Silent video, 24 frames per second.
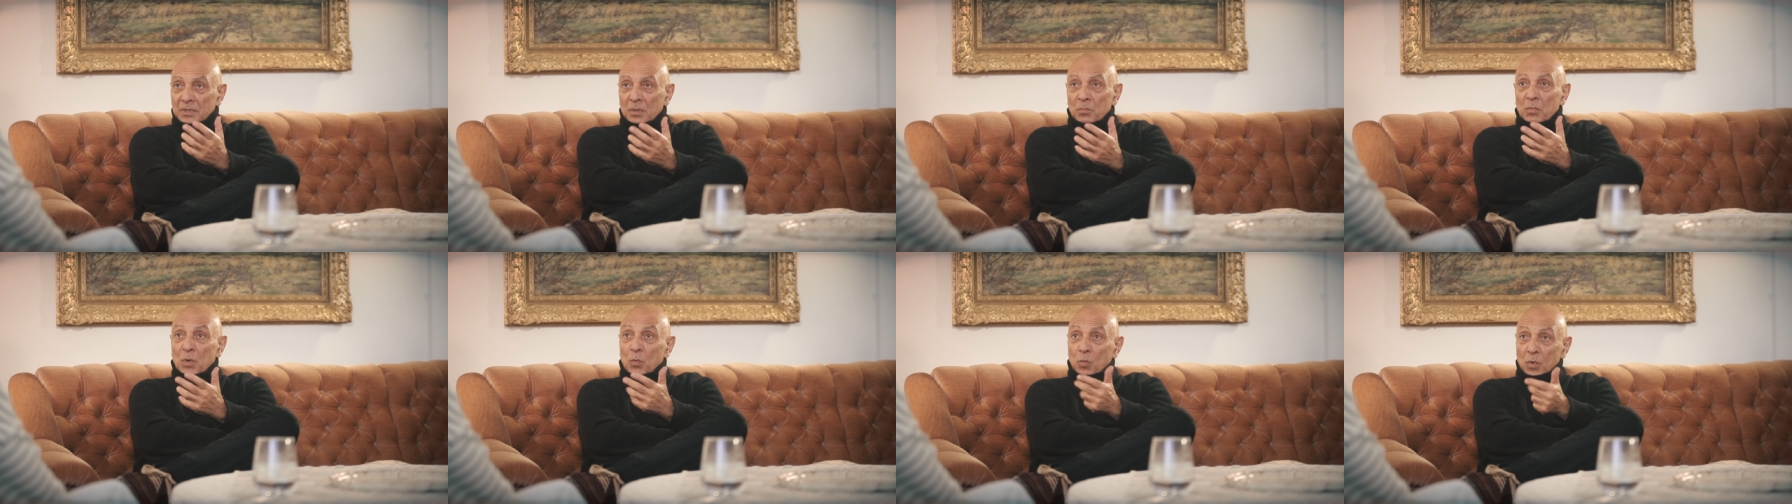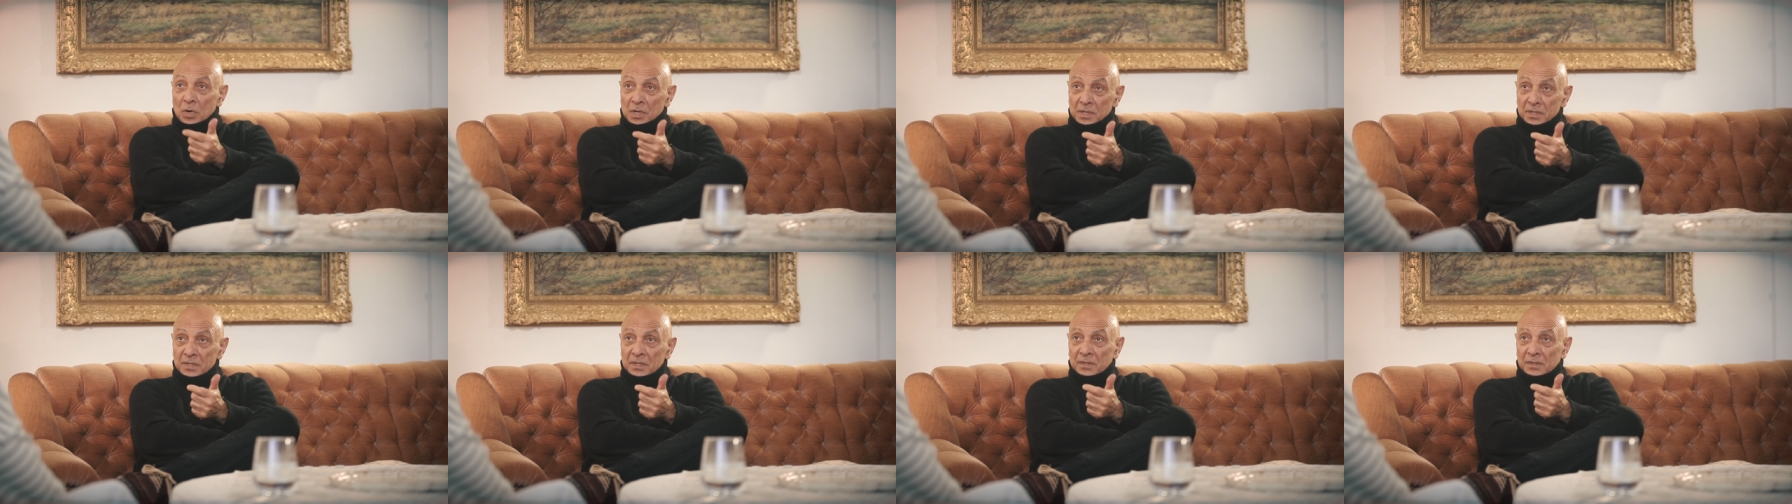Number
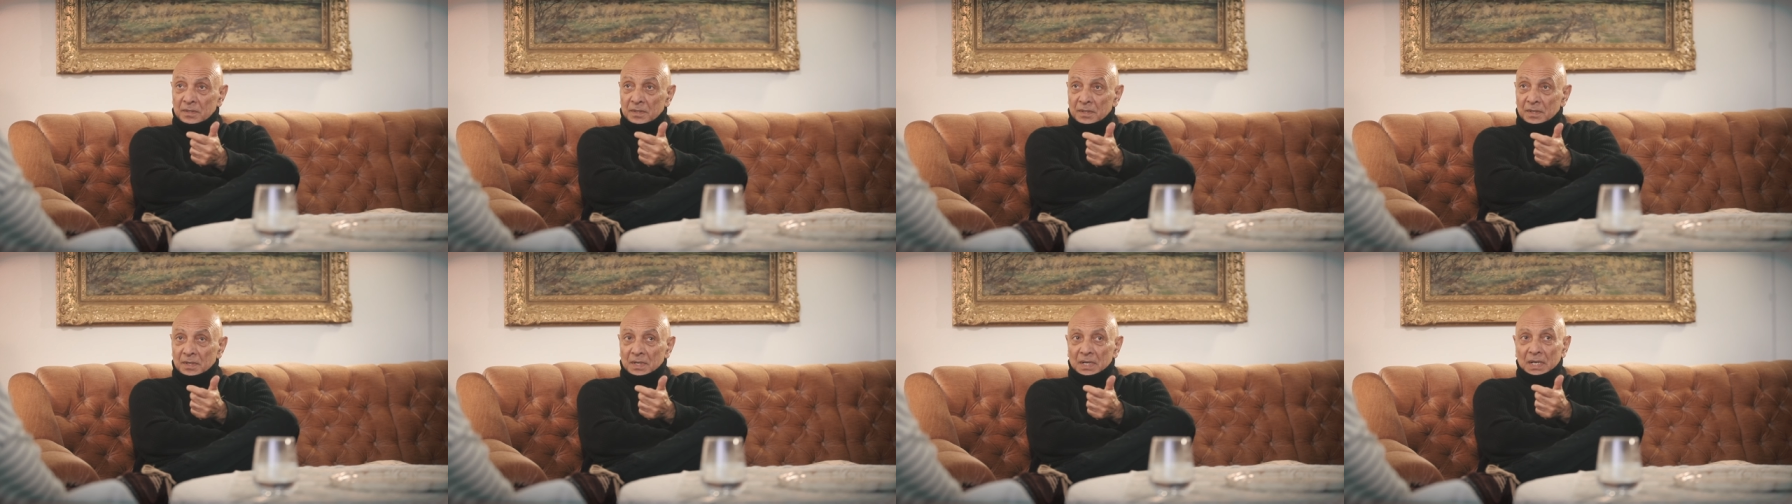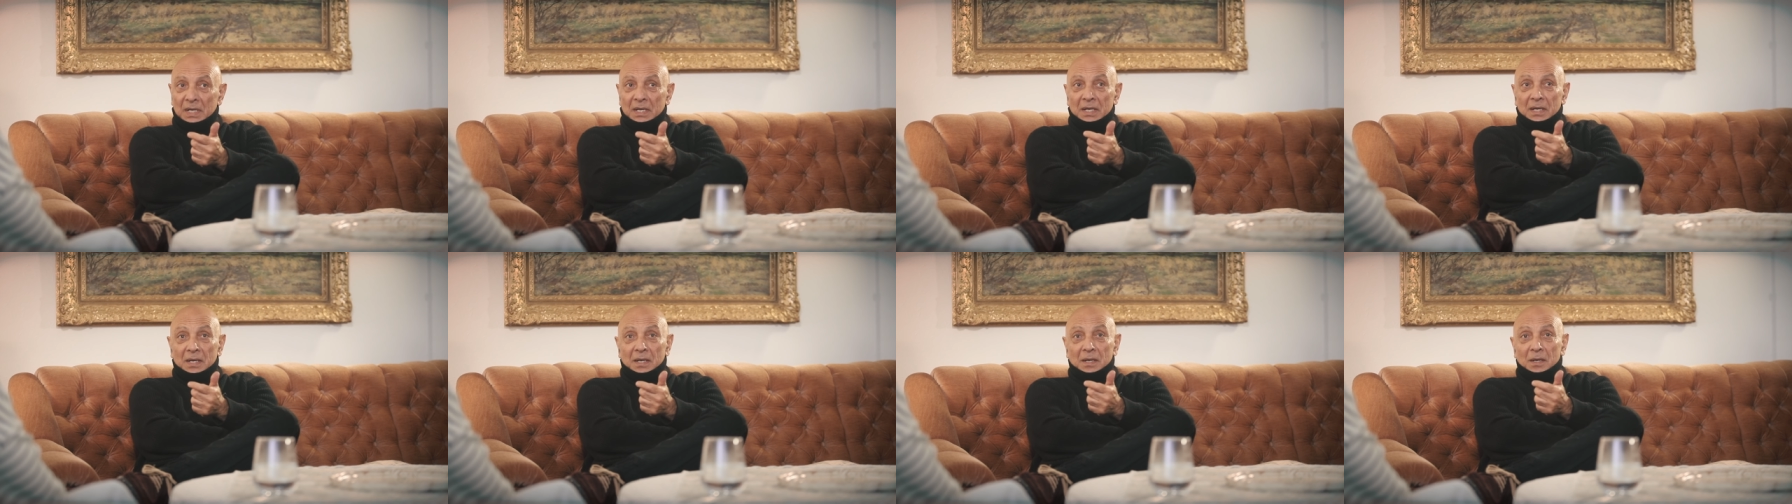one
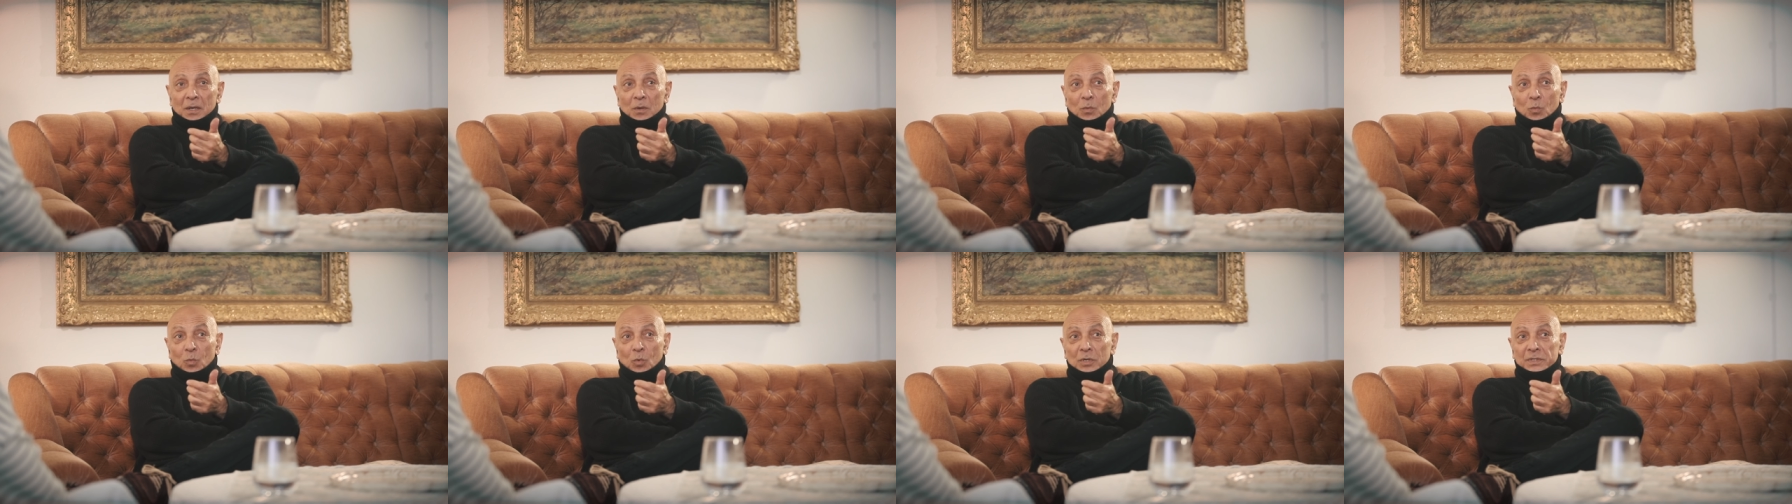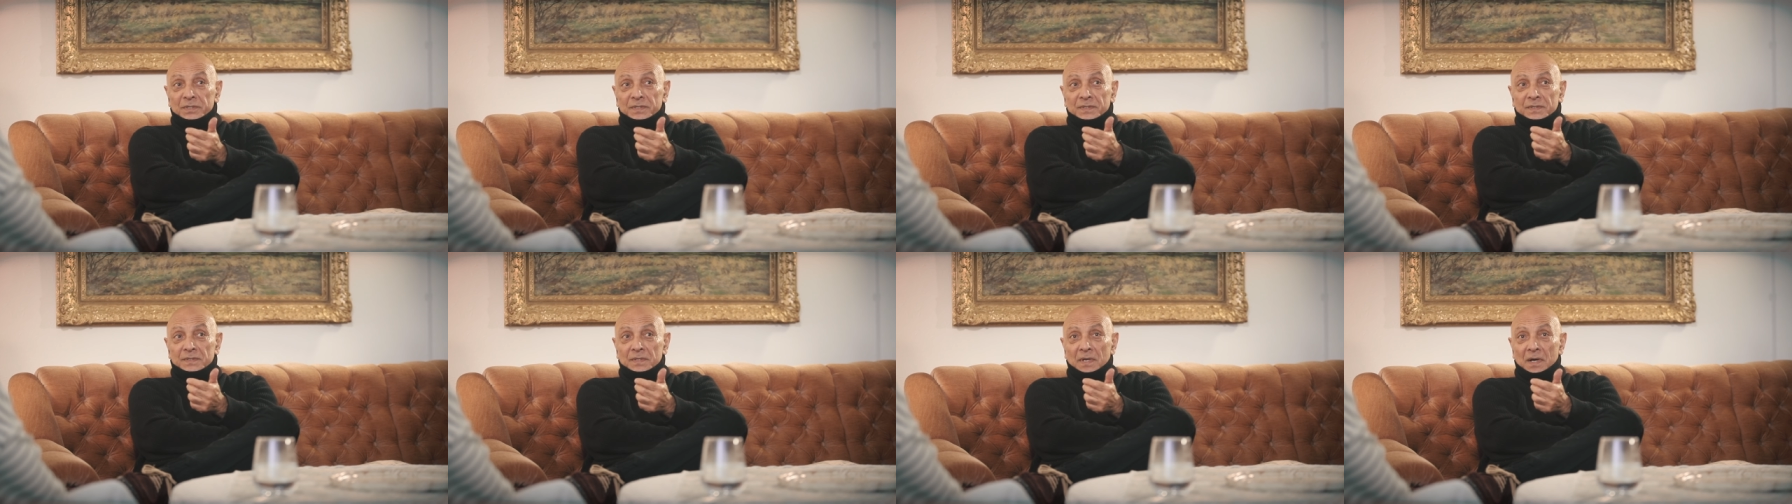
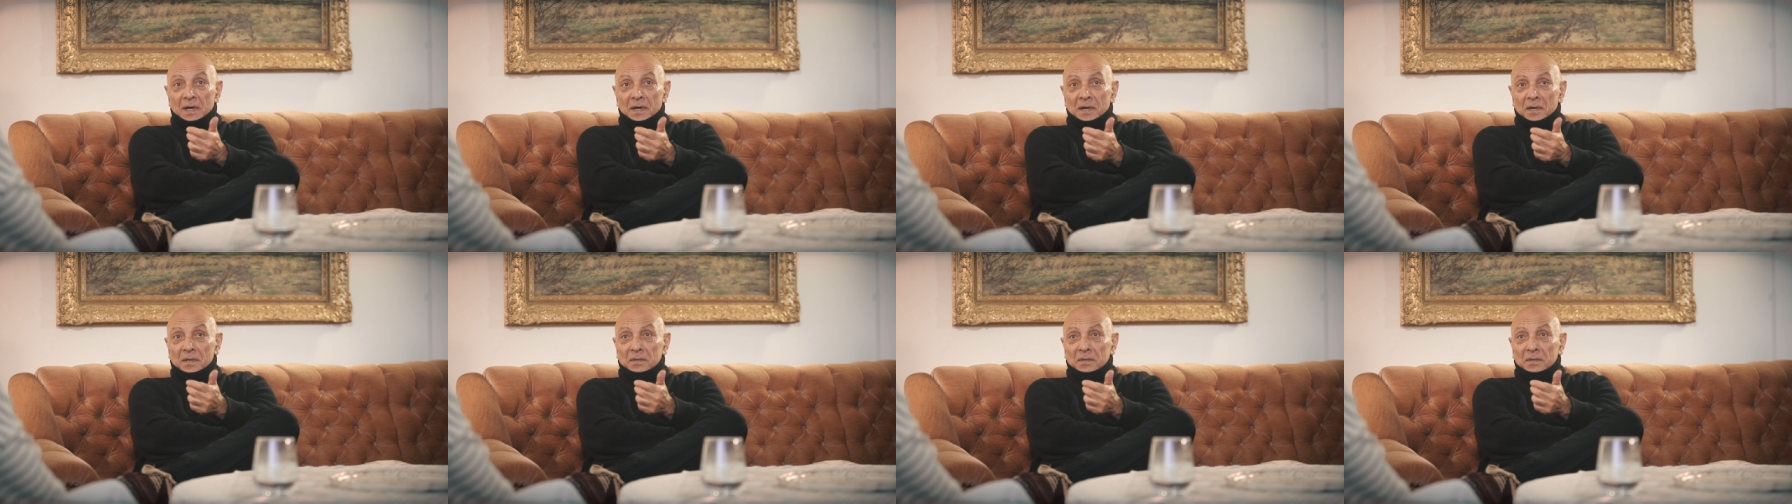was